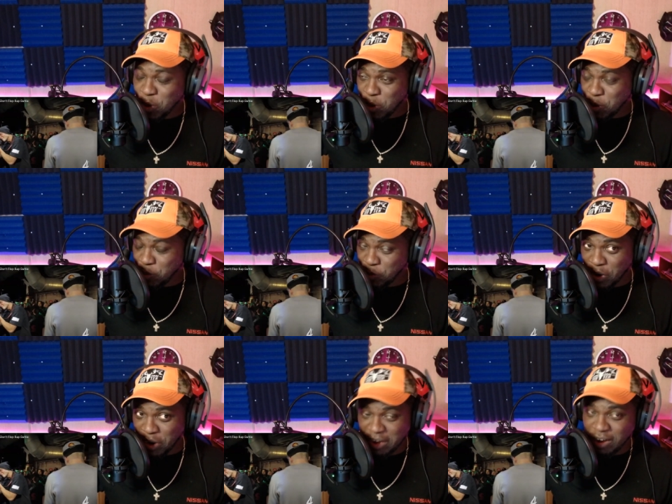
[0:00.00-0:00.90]
Ooh,
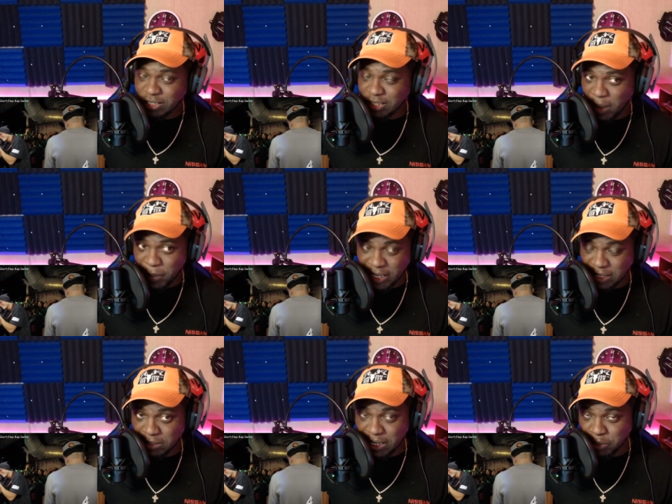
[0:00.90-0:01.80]
Austin might be in
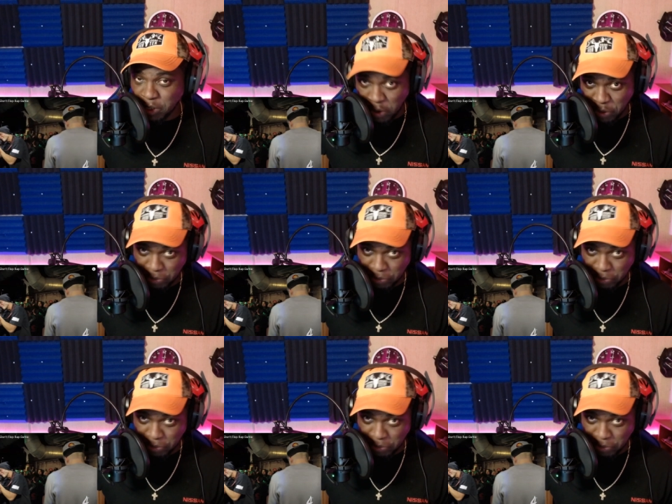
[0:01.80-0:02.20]
some deep doo-doo.